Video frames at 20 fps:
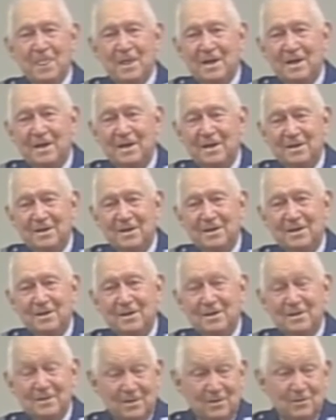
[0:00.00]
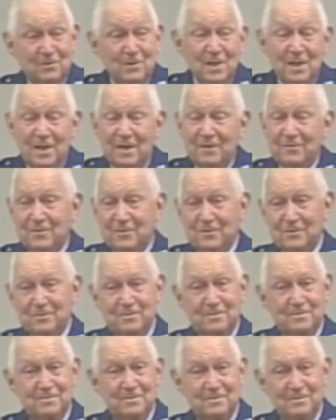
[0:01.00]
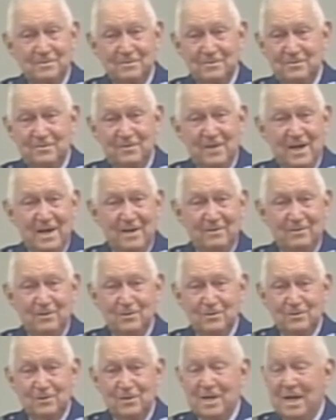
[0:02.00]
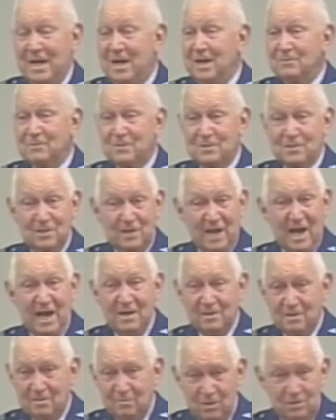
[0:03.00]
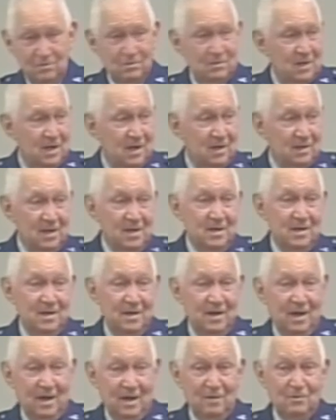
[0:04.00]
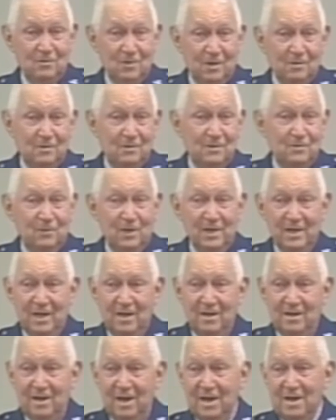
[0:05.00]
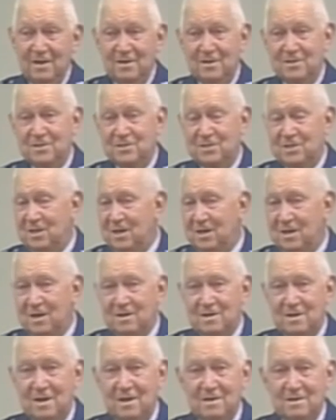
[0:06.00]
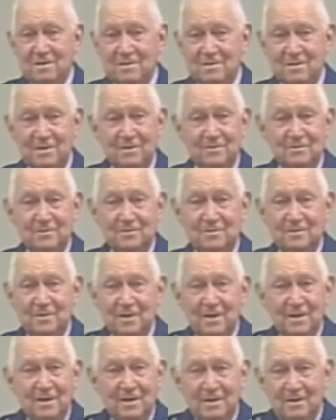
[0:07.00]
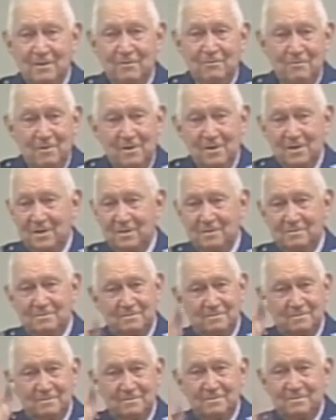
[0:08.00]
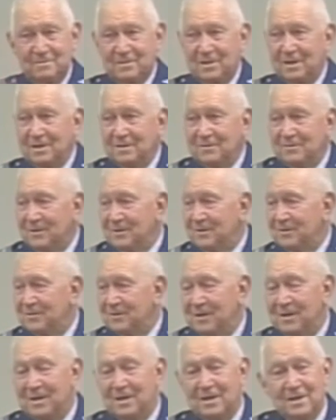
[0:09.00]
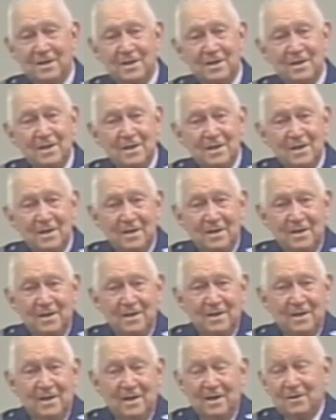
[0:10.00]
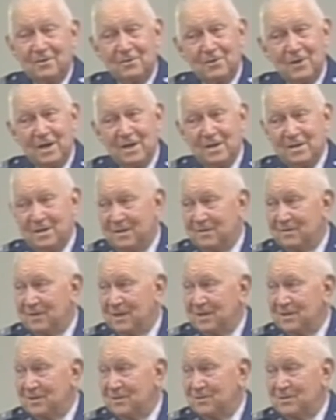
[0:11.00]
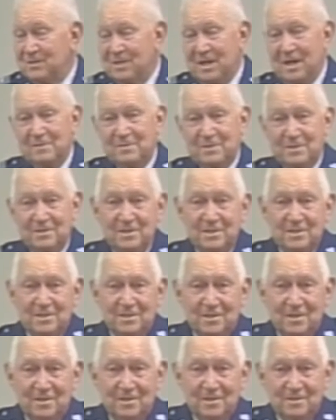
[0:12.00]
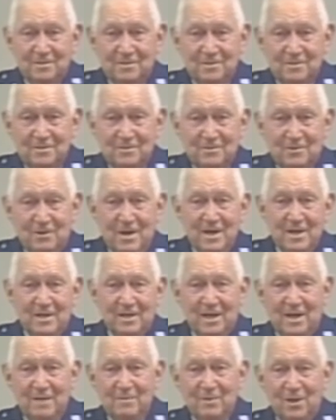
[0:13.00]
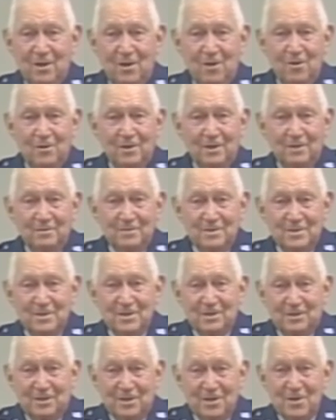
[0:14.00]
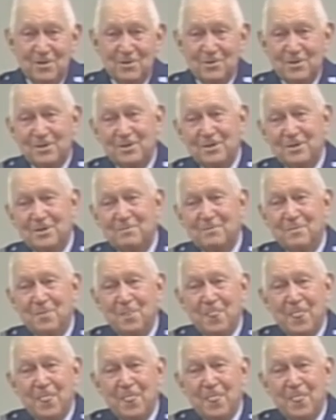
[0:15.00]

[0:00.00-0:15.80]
And because uh, we left, those five little and it was out in the boondocks. I, I don't know, it wasn't any town, didn't see any towns. It was rugged country over there. And I don't know how they ever got those Japs unless another train came along and hooked on to them.